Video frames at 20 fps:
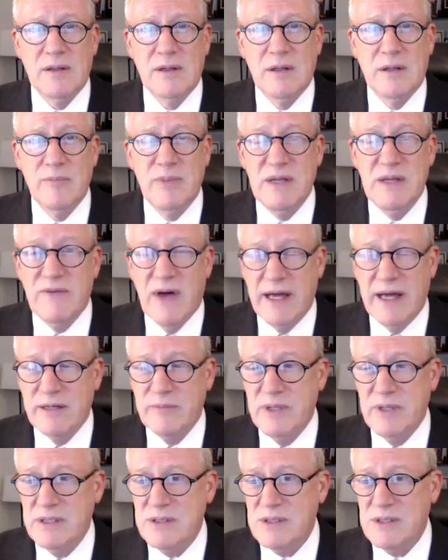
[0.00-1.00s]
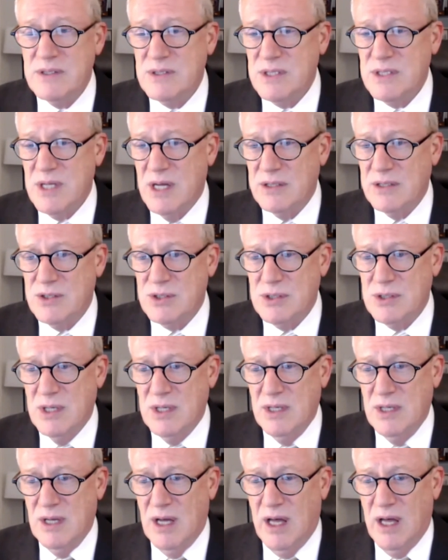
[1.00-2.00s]
B vitamins and such,
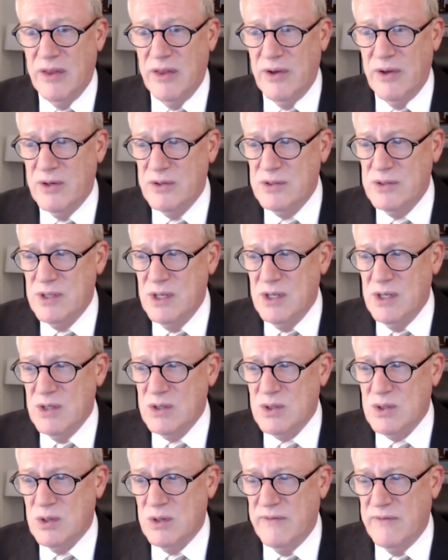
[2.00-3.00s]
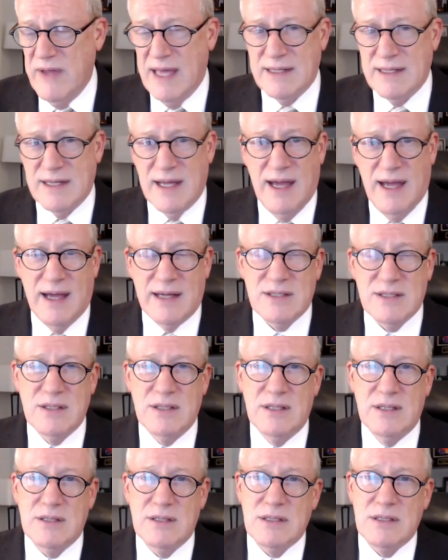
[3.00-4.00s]
other sort of
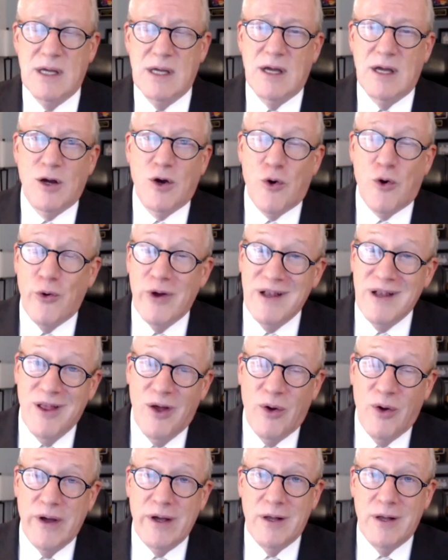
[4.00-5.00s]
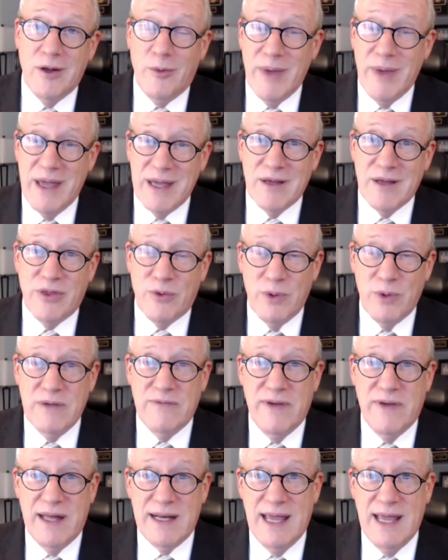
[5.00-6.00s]
antioxidants, krill oil, omega-3
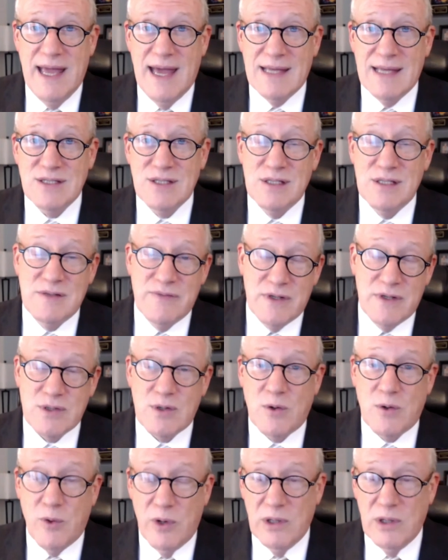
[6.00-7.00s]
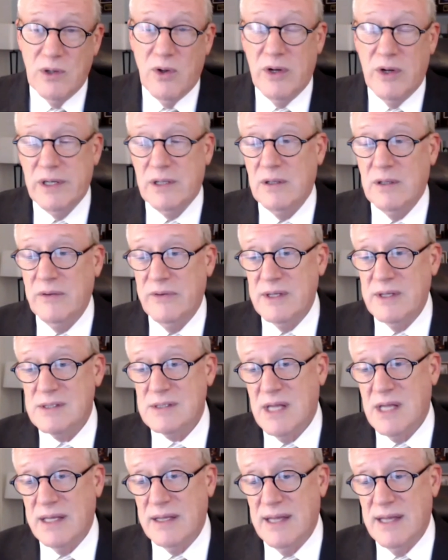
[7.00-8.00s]
fatty acids, fish or krill oil, things
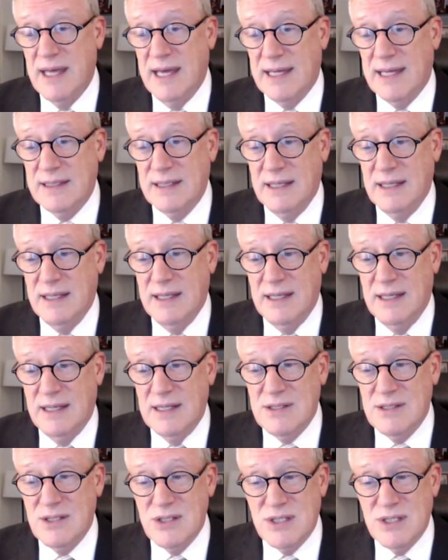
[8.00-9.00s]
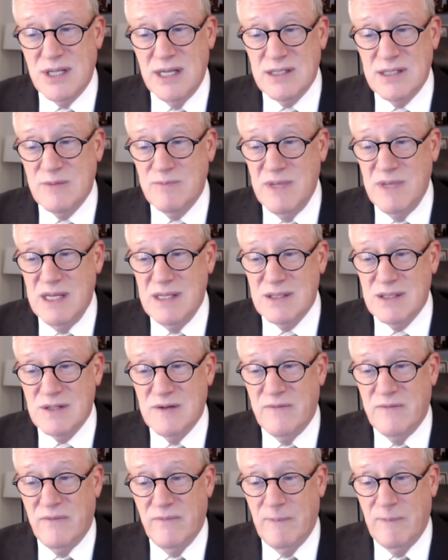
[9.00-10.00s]
like that, just as a means
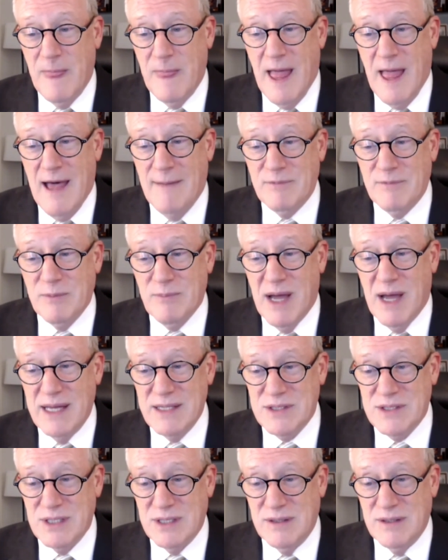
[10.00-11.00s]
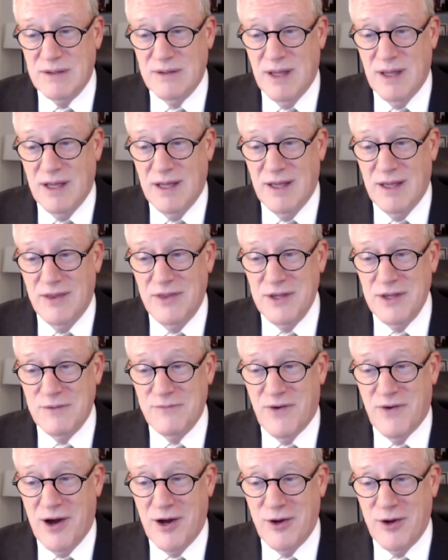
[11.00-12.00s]
of optimizing the
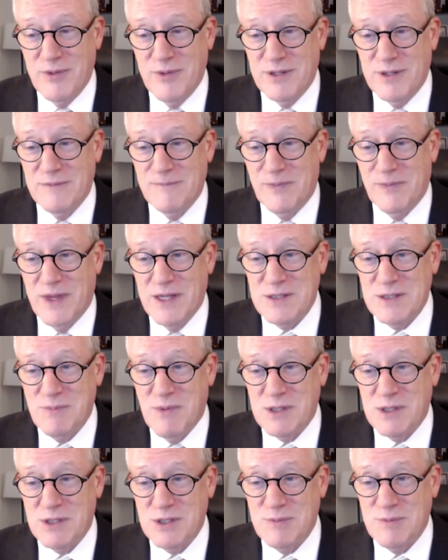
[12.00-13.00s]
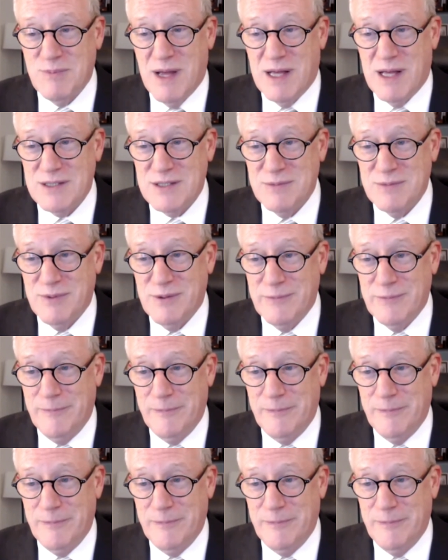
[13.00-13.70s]
environment as much as possible.